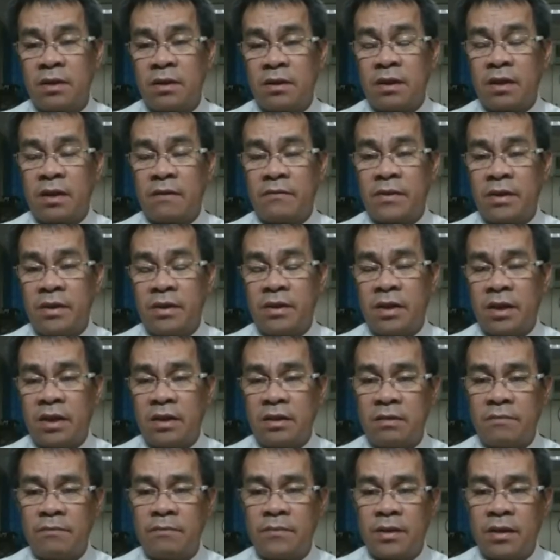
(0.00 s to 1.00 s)
Then after
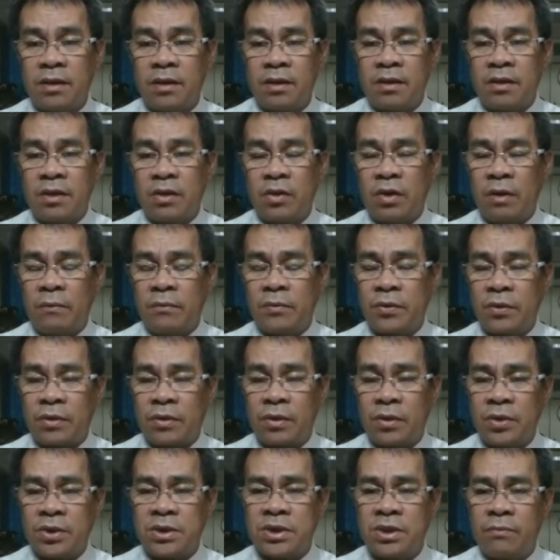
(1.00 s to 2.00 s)
that, you have to
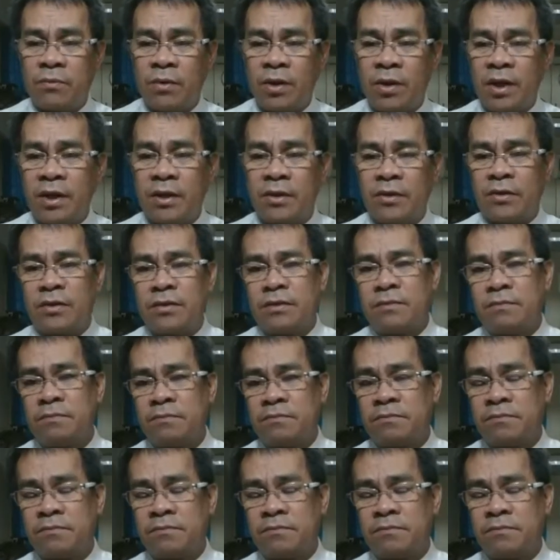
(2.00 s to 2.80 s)
close the polygon,